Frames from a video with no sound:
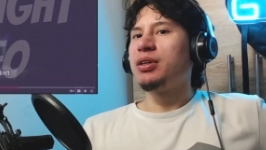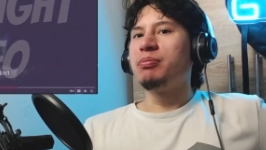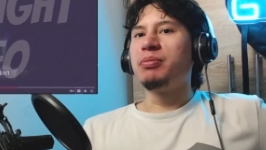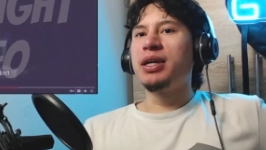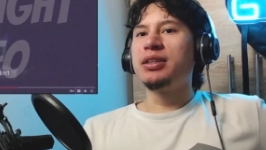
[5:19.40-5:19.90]

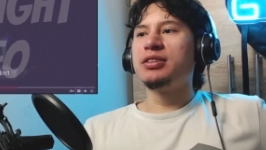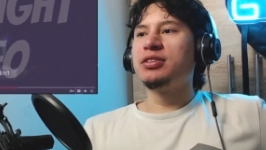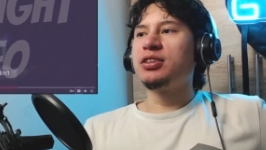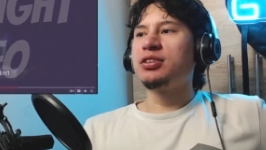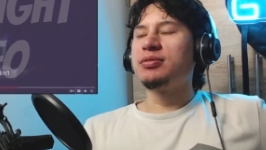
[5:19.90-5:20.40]
man
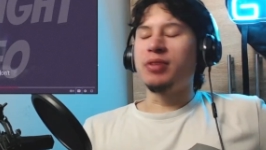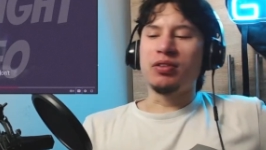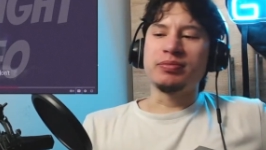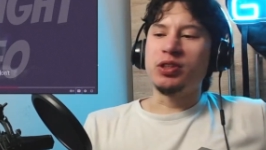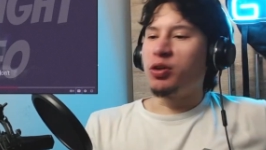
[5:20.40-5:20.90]
there uh,
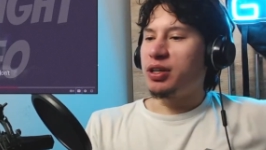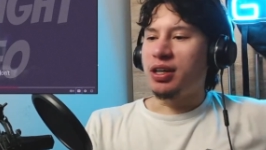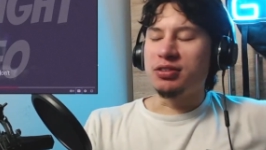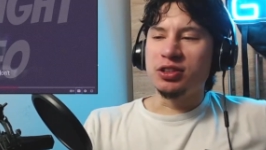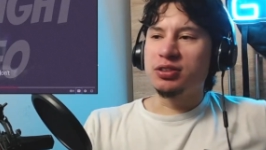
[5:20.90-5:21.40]
you know what
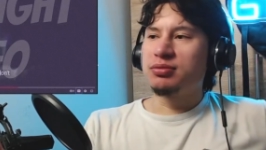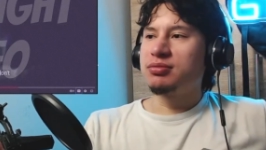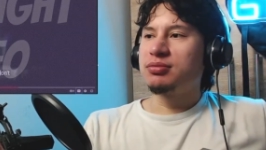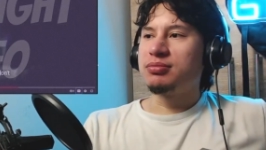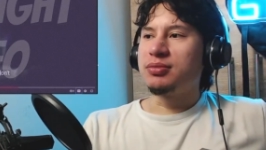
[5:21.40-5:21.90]
i'll just
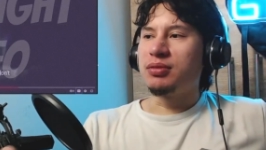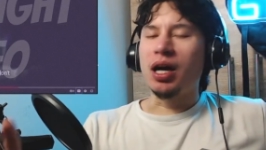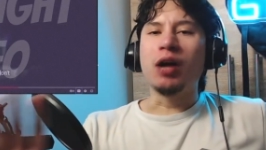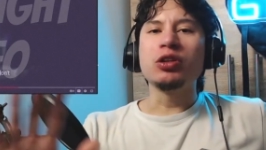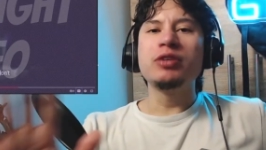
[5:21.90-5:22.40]

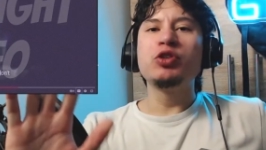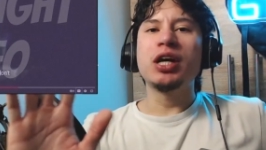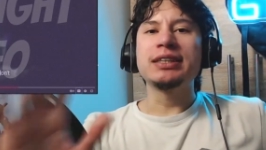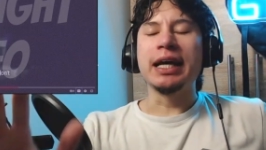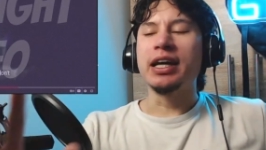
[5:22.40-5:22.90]
i'll leave you
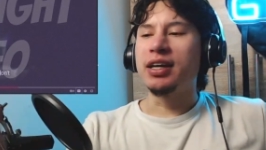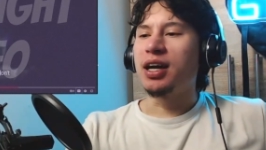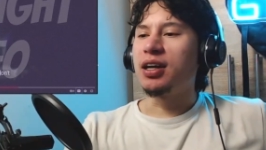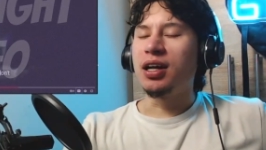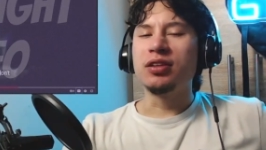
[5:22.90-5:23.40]
guys hanging
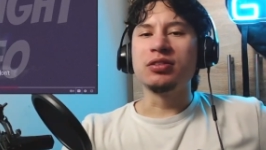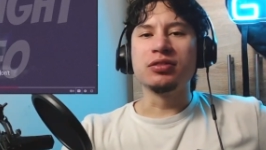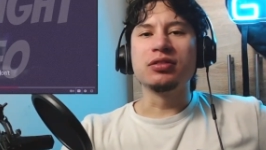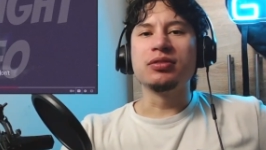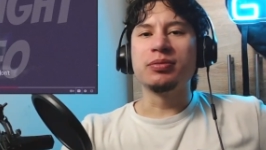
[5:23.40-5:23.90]
i'll i'll,
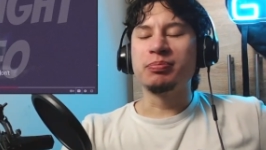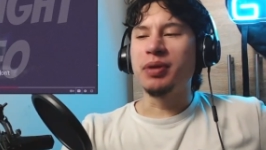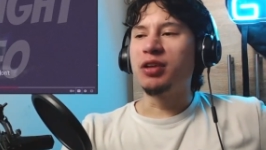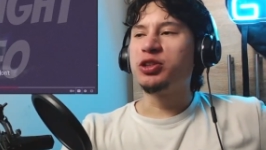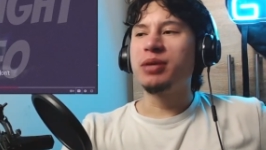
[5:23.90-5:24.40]

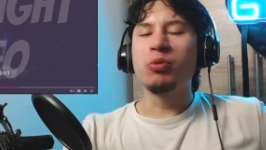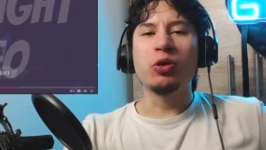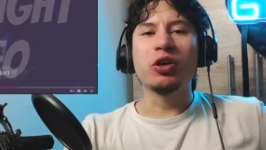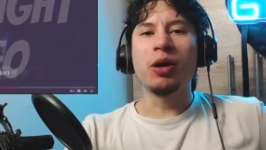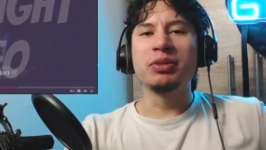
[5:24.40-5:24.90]
I'll say
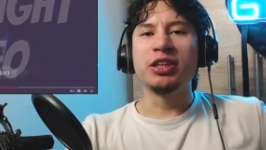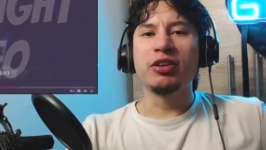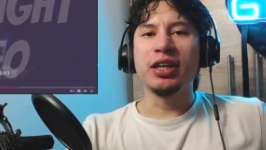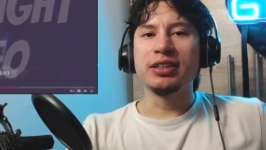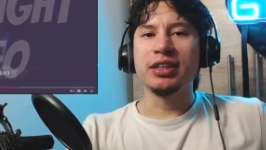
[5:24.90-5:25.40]
more
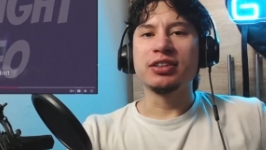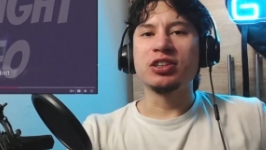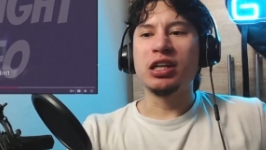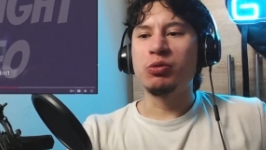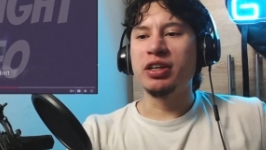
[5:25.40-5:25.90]
commentary at the end because
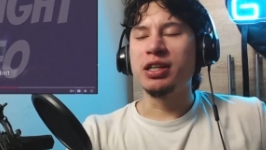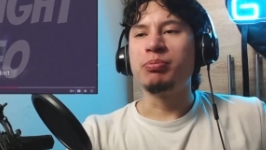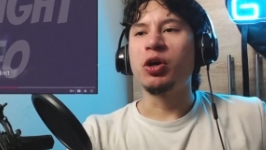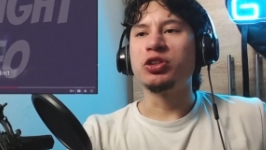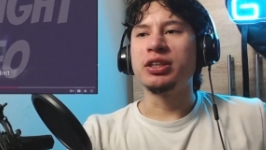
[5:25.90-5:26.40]
i don't want to keep
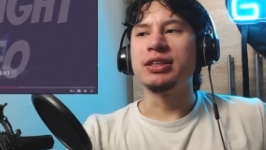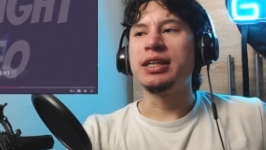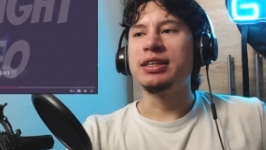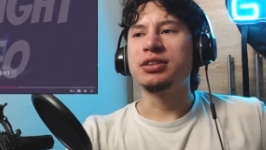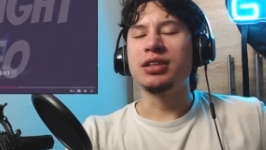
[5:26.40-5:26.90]
pausing it
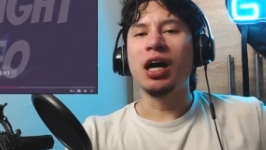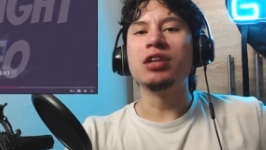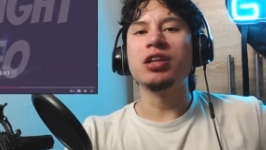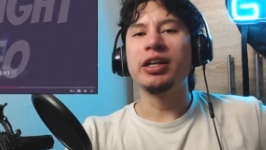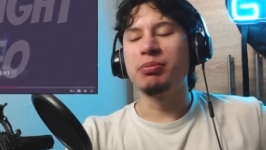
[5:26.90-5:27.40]
that is
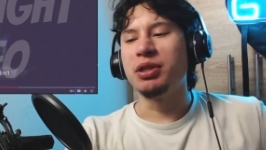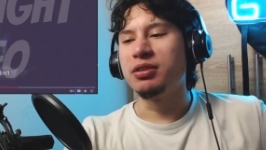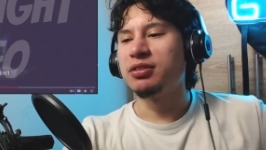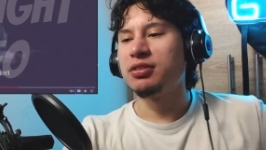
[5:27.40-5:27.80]
unlike me